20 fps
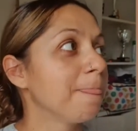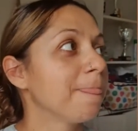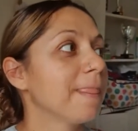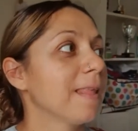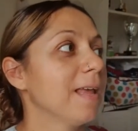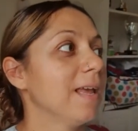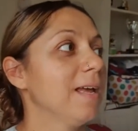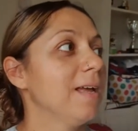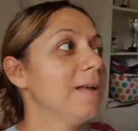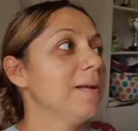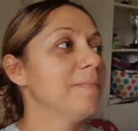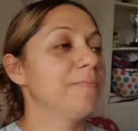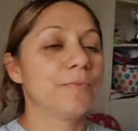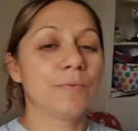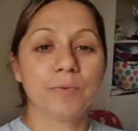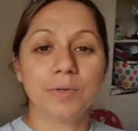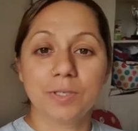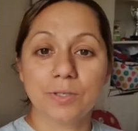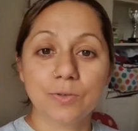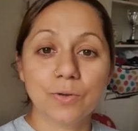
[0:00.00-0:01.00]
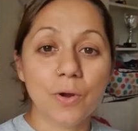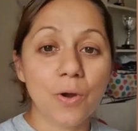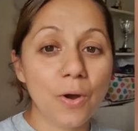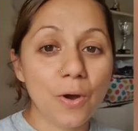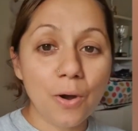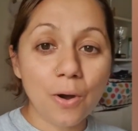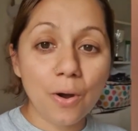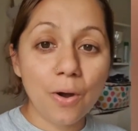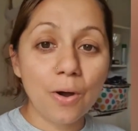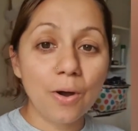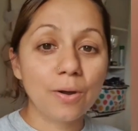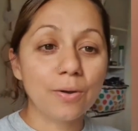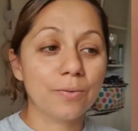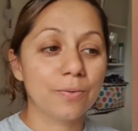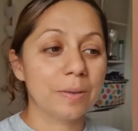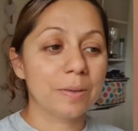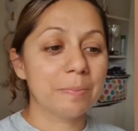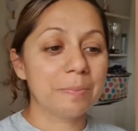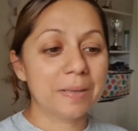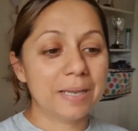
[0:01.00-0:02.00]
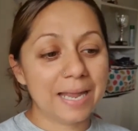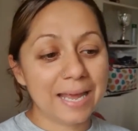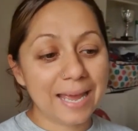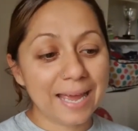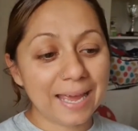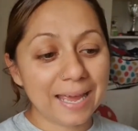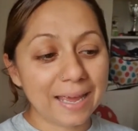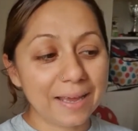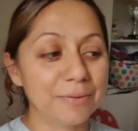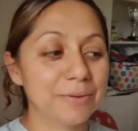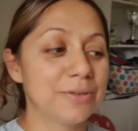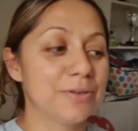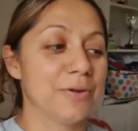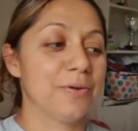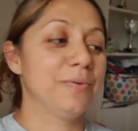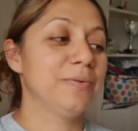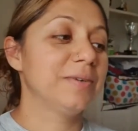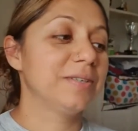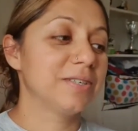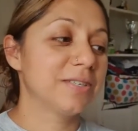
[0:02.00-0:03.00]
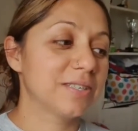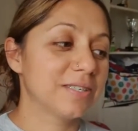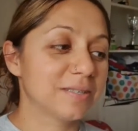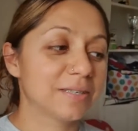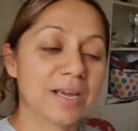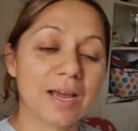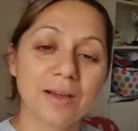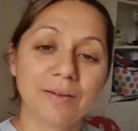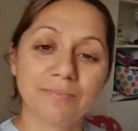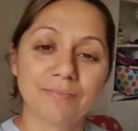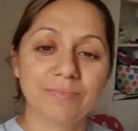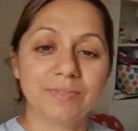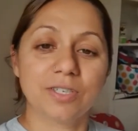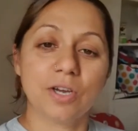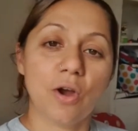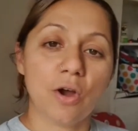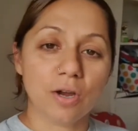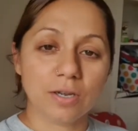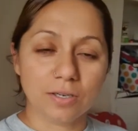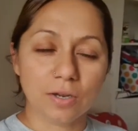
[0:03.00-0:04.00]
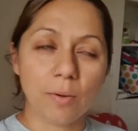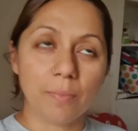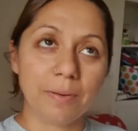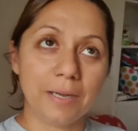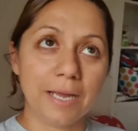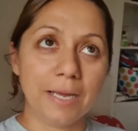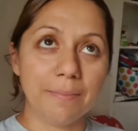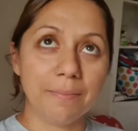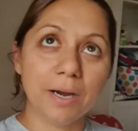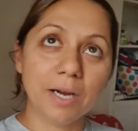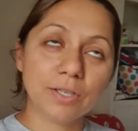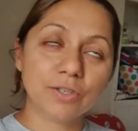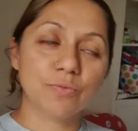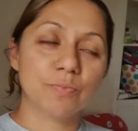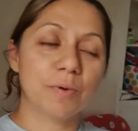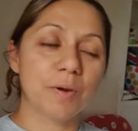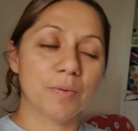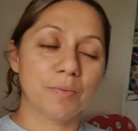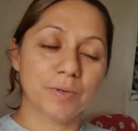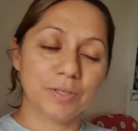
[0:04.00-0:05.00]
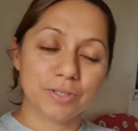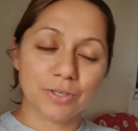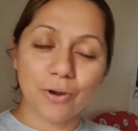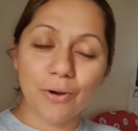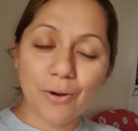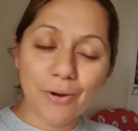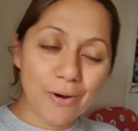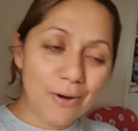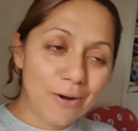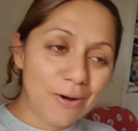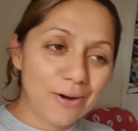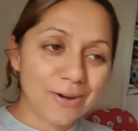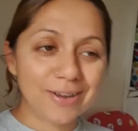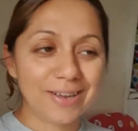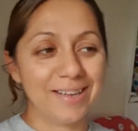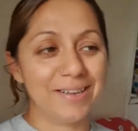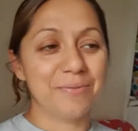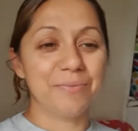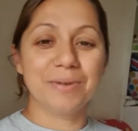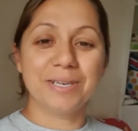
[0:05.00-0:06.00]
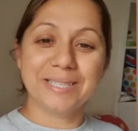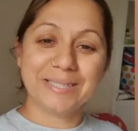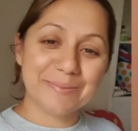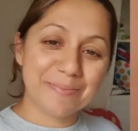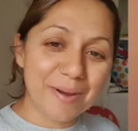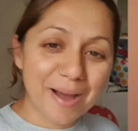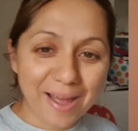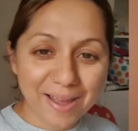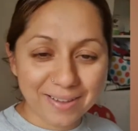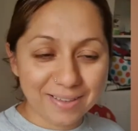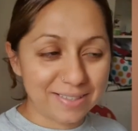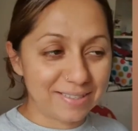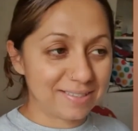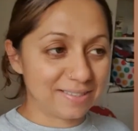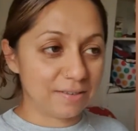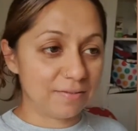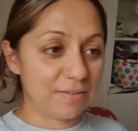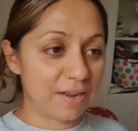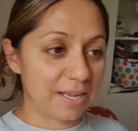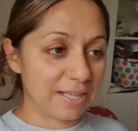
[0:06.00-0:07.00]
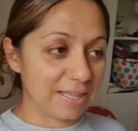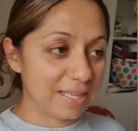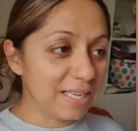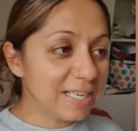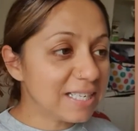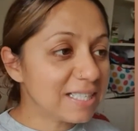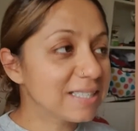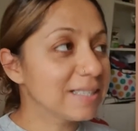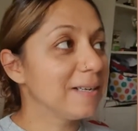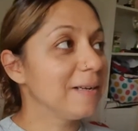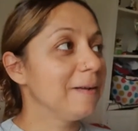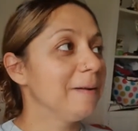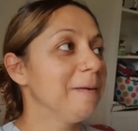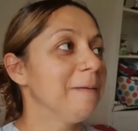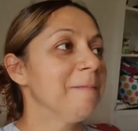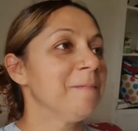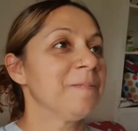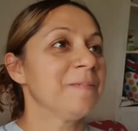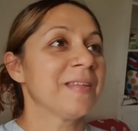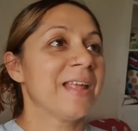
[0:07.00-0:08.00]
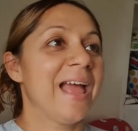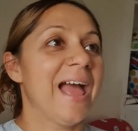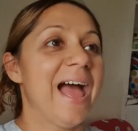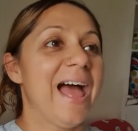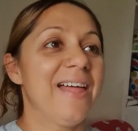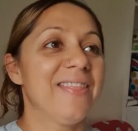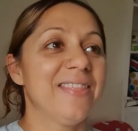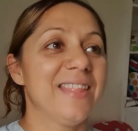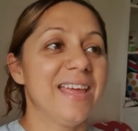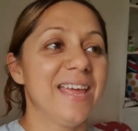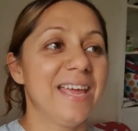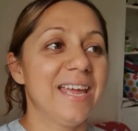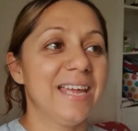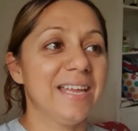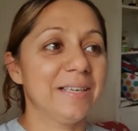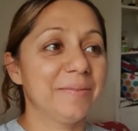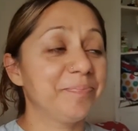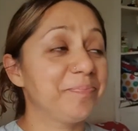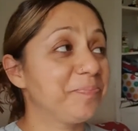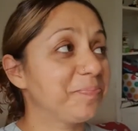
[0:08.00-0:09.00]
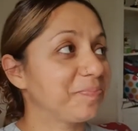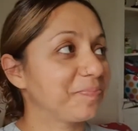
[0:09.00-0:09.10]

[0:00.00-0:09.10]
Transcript: and we talk, we play, we just talk, not play much, but we talk and we smile and stuff like this. And then